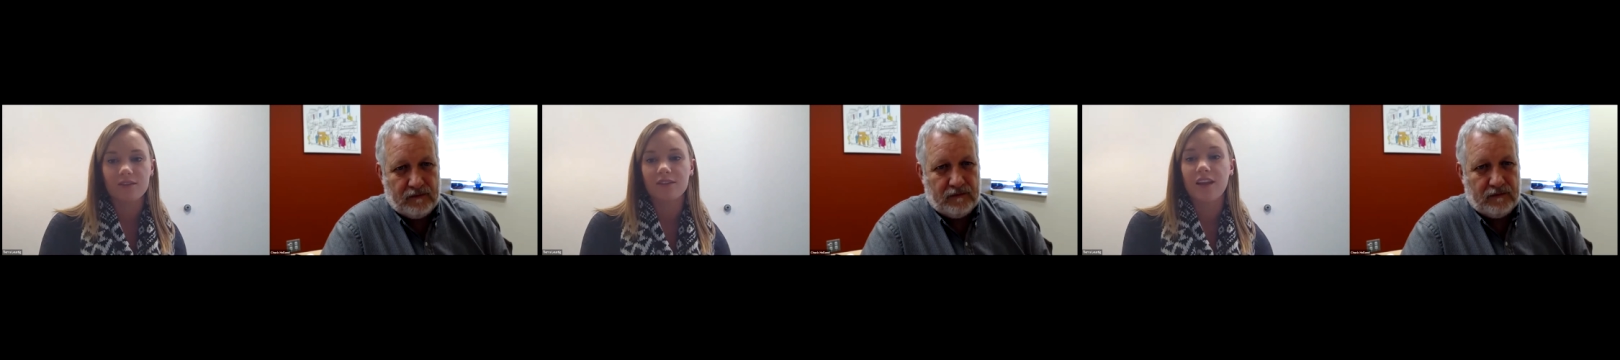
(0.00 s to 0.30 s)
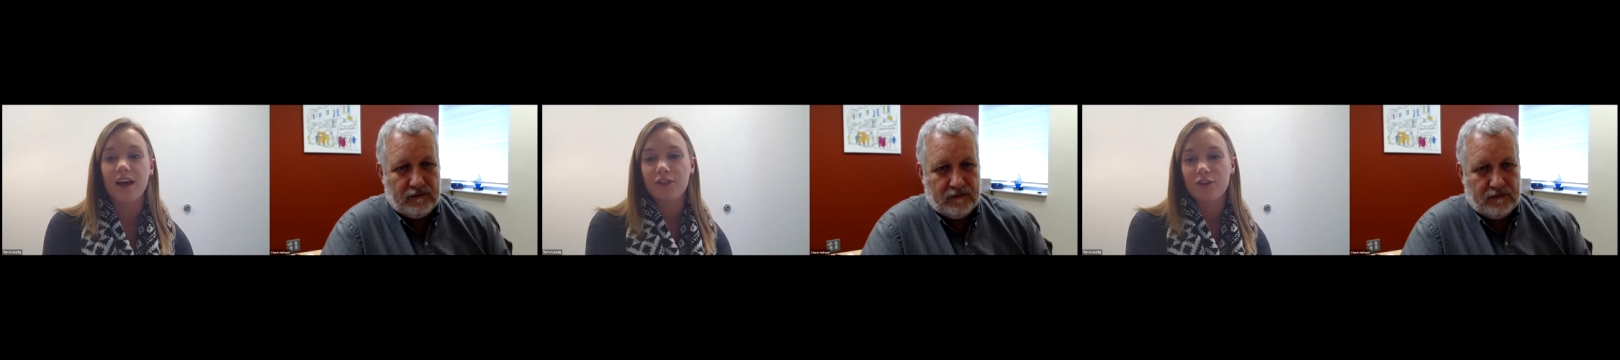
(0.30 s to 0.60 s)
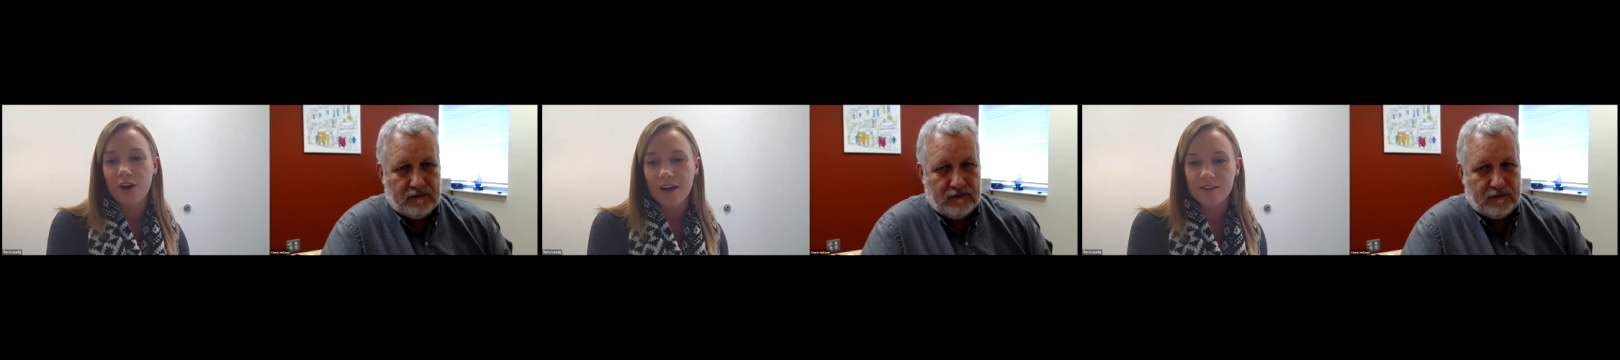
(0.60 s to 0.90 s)
Speaker 1: let
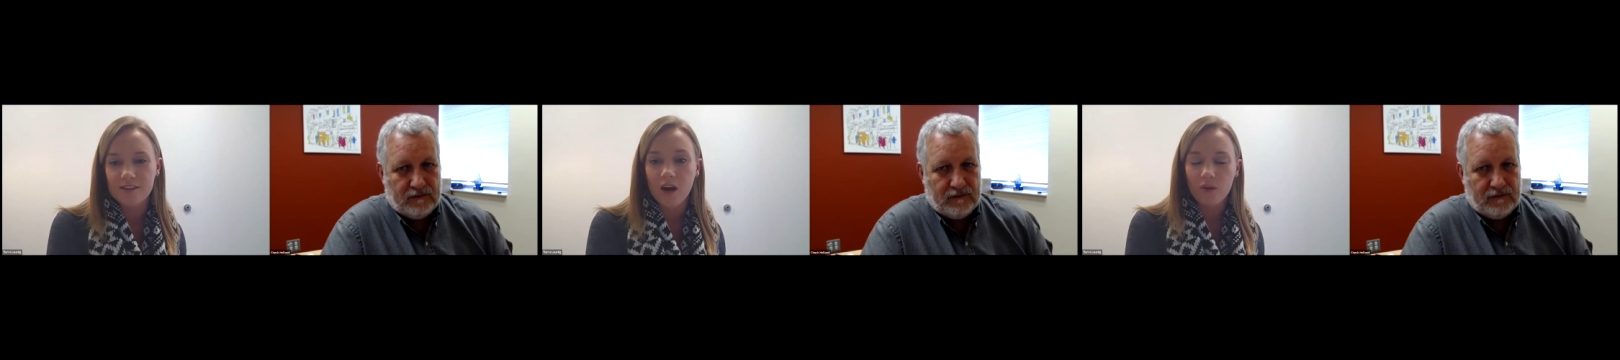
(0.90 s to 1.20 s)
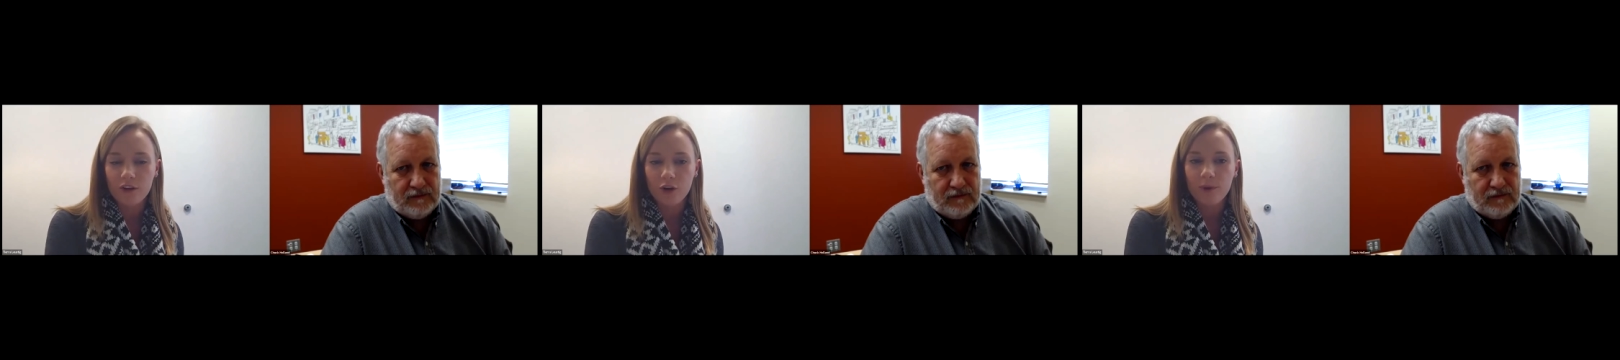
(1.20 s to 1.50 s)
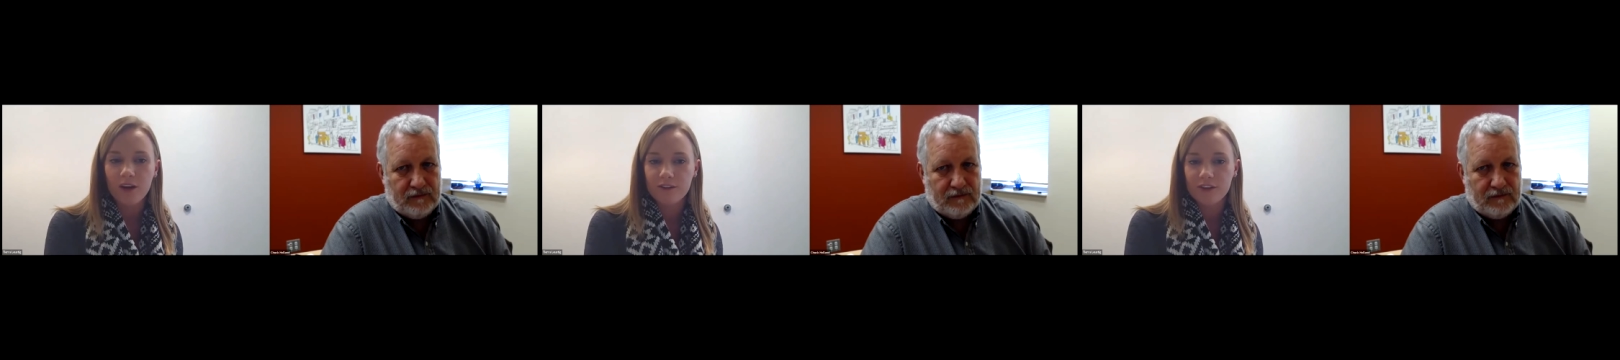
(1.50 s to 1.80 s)
the reins go a little
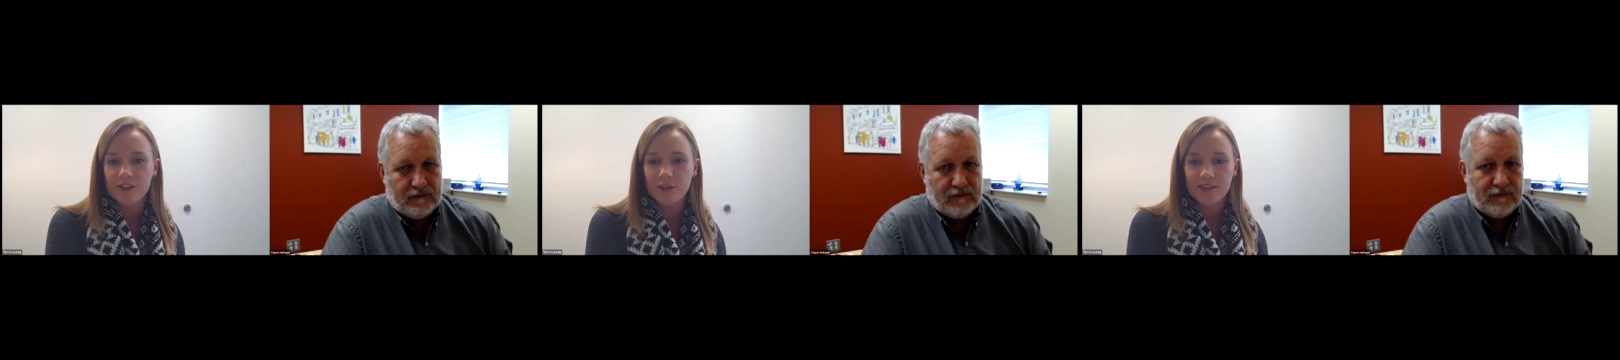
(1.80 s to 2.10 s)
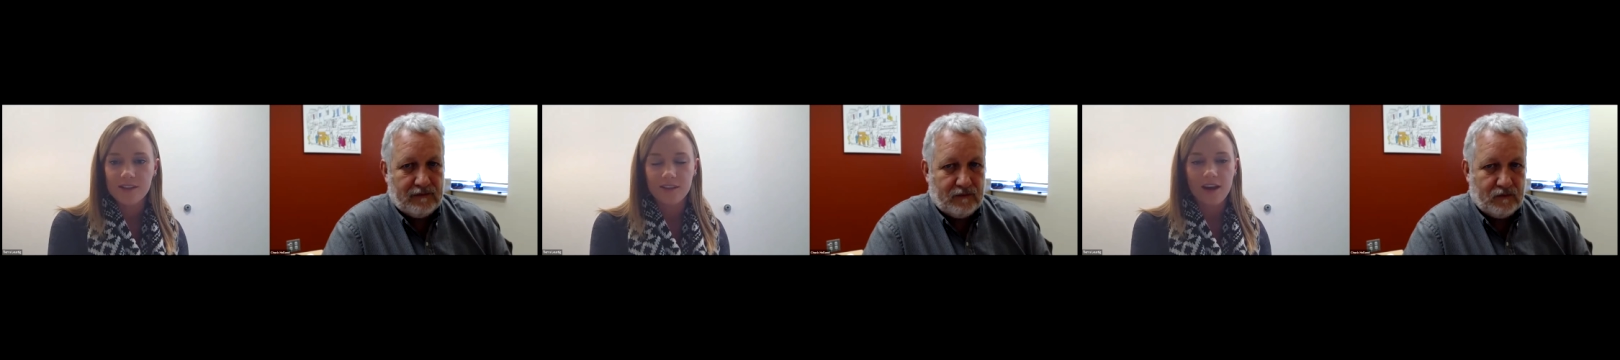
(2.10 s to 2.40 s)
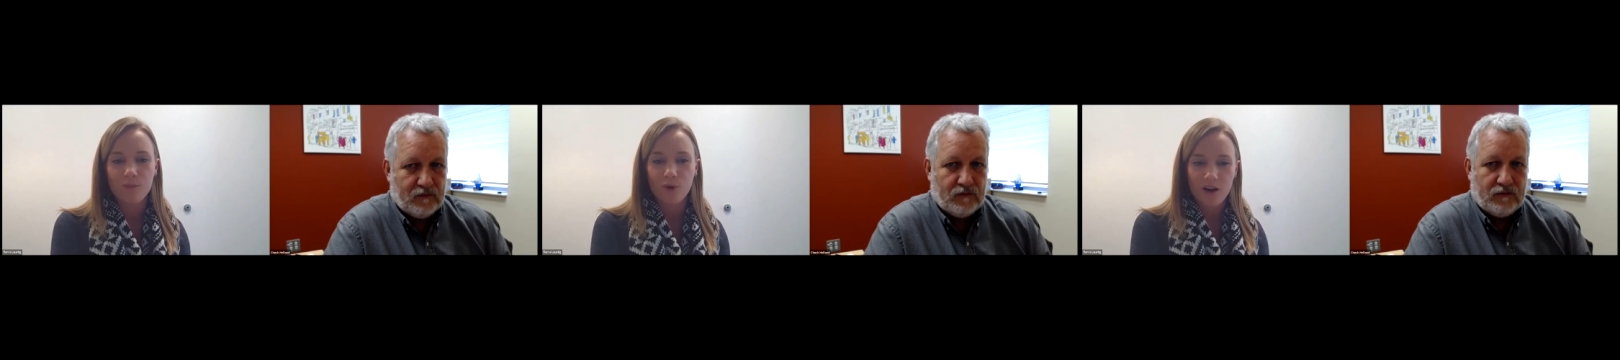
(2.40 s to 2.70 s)
bit for students that they
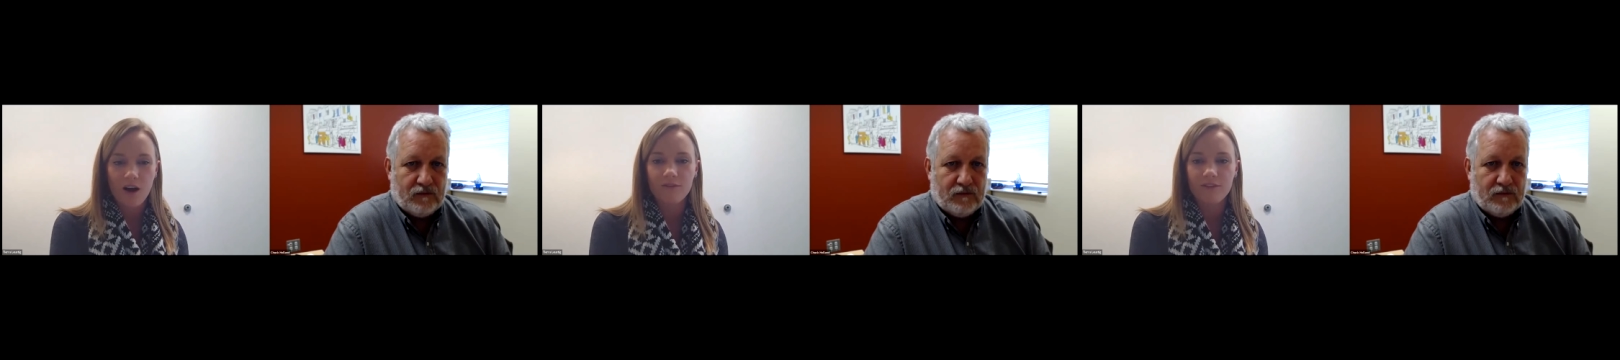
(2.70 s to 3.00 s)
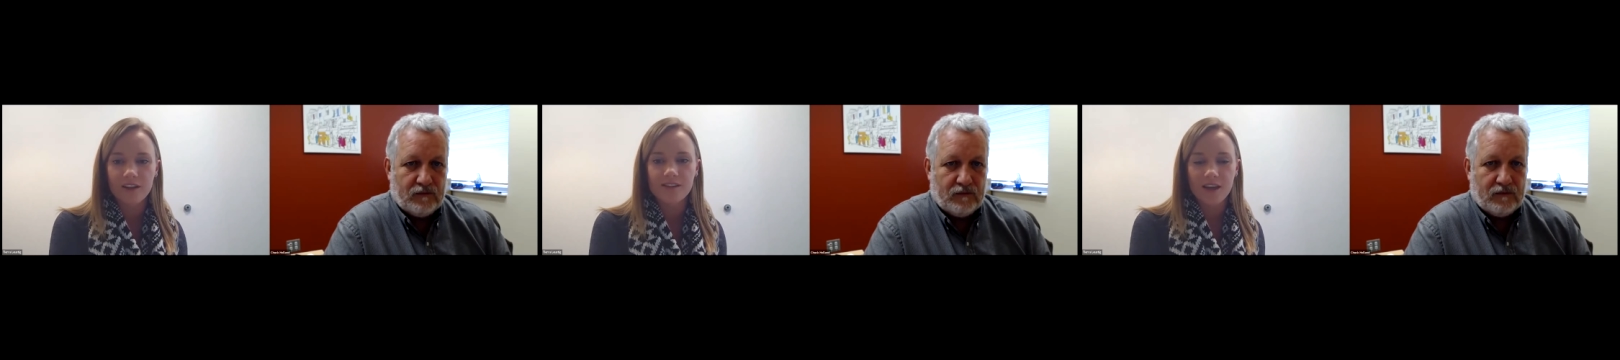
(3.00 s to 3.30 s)
have more confidence